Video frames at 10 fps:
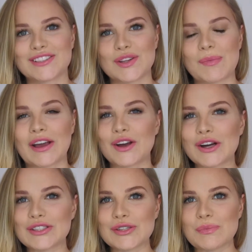So my
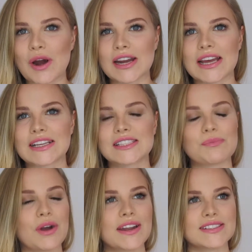go-to products, the
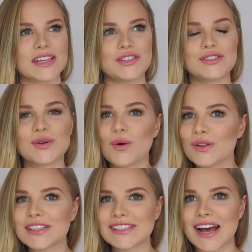products I use
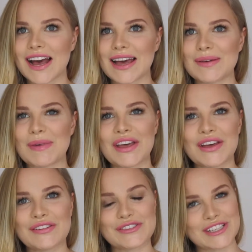all the time
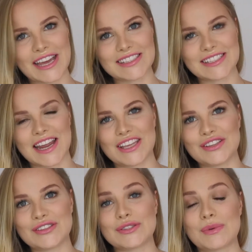for day-to-day
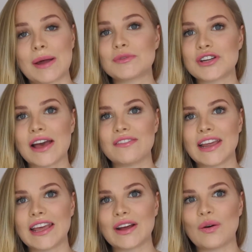use when I'm
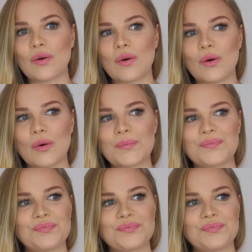traveling or